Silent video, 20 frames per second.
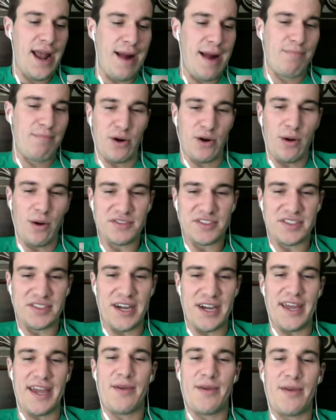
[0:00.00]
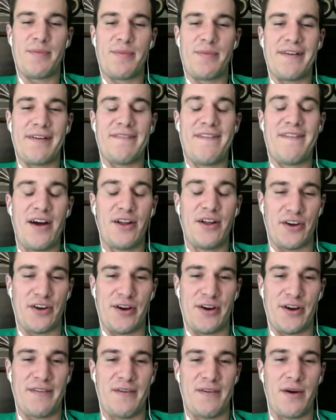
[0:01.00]
and Barkov said that he would be a
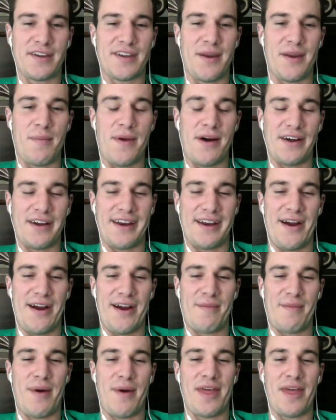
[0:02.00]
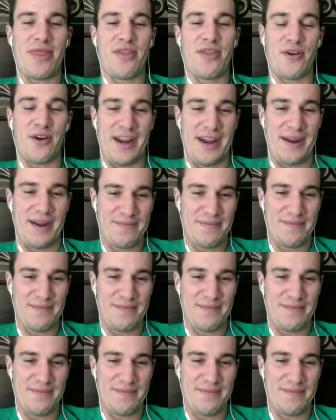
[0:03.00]
failure if he wasn't a millionaire by 30.